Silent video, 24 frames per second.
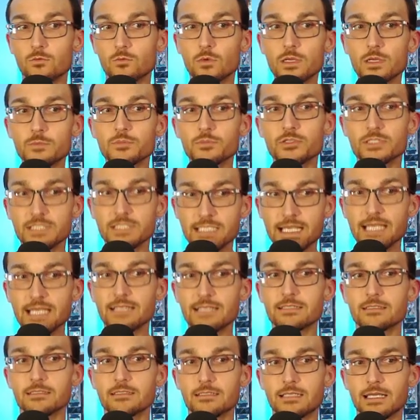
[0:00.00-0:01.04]

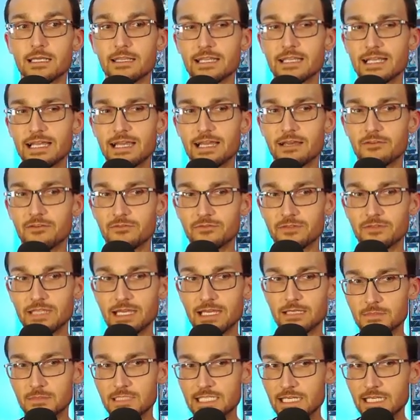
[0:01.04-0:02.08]
I think I have,
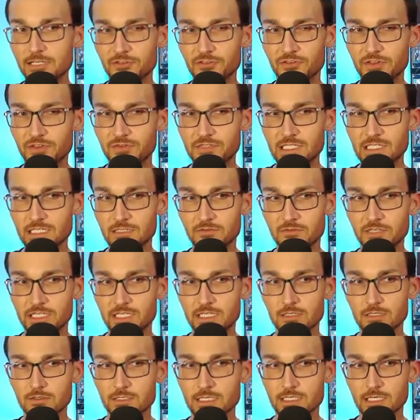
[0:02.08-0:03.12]
yeah, 10 or 15
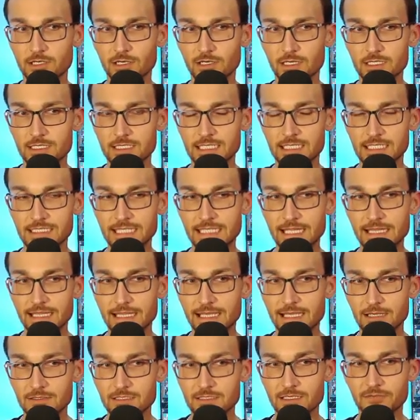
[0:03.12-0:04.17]
videos that cross that
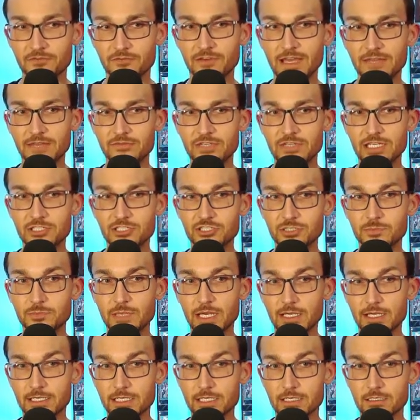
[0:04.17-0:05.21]
10,000, that five-digit
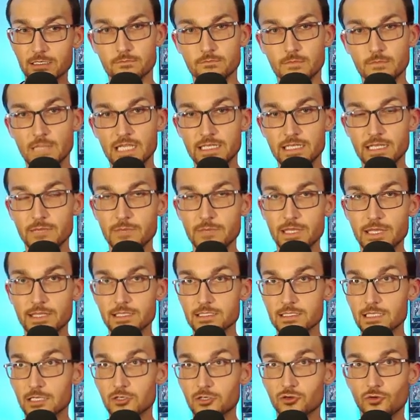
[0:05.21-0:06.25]
barrier. And yeah, man,
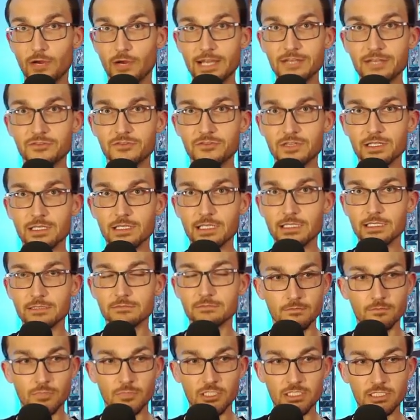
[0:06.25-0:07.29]
that's a great feeling.
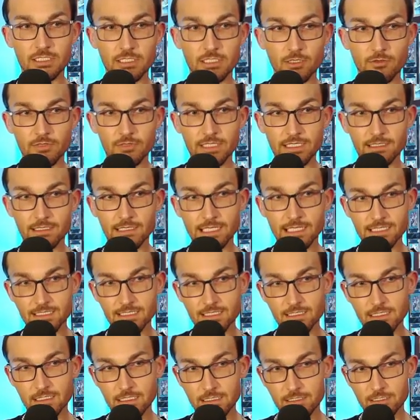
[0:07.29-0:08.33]
But to know that that's
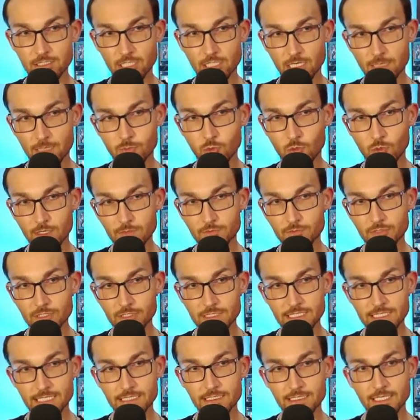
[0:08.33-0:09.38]
the top
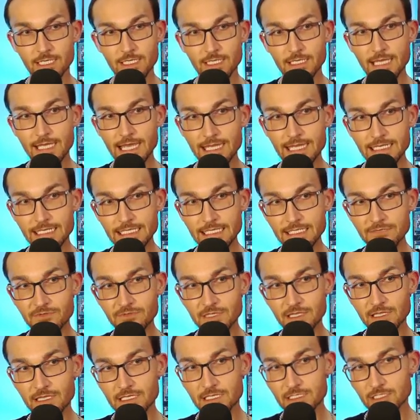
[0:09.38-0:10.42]
1% and
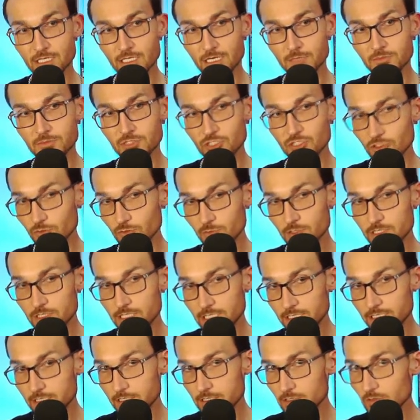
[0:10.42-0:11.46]
even the top
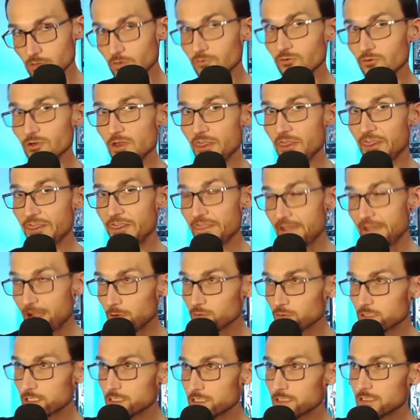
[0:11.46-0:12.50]
2% is over
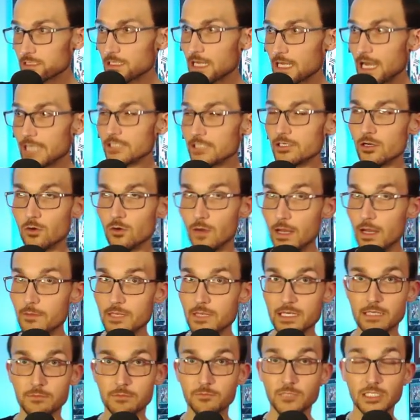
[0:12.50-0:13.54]
1,000, I know I'm
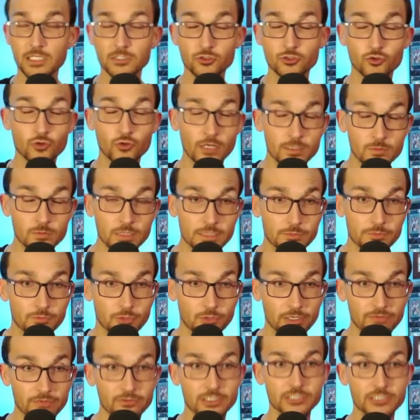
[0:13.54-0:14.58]
in an incredibly
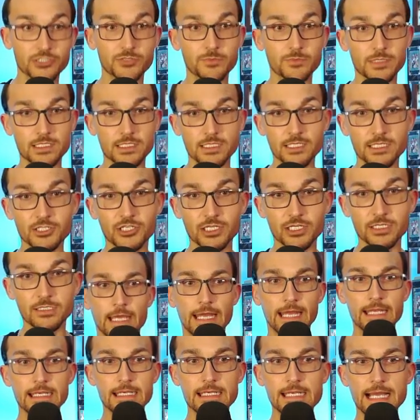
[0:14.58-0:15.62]
privileged position.
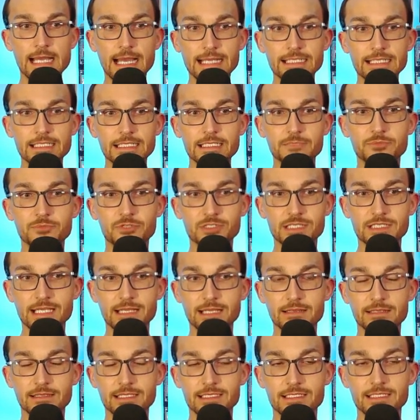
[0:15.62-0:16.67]

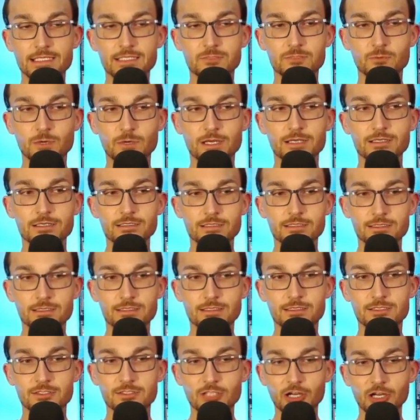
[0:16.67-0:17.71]
90%. This is where it
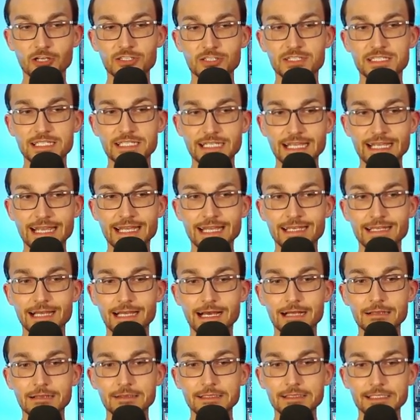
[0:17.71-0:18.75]
starts to get
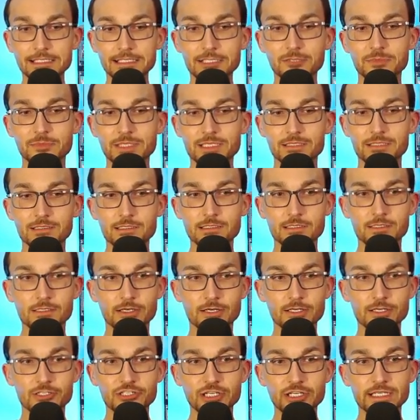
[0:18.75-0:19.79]
a little bit
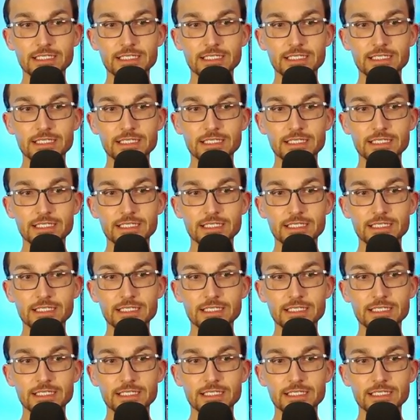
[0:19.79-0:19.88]
discouraging.